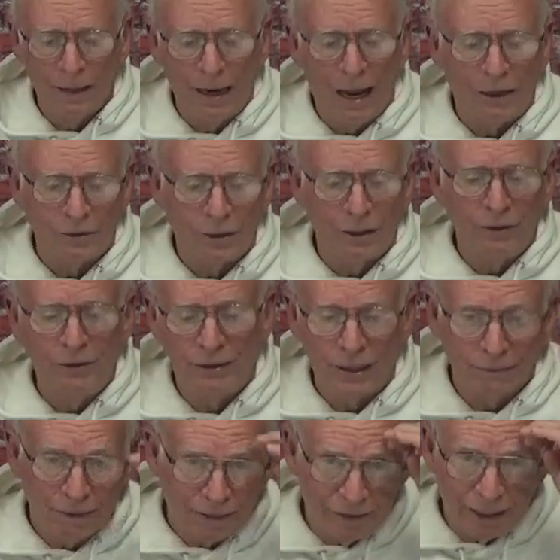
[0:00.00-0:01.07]
I'll show you
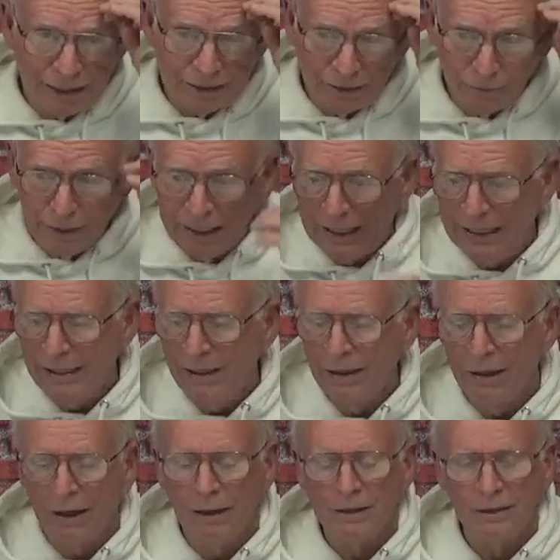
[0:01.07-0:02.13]
some of the things that we need
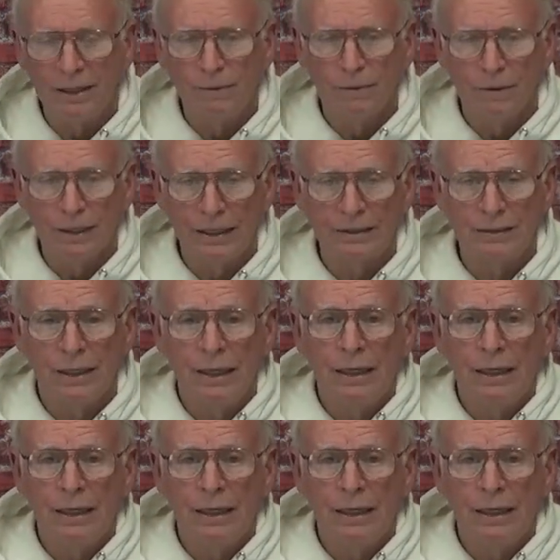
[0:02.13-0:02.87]
to assemble these.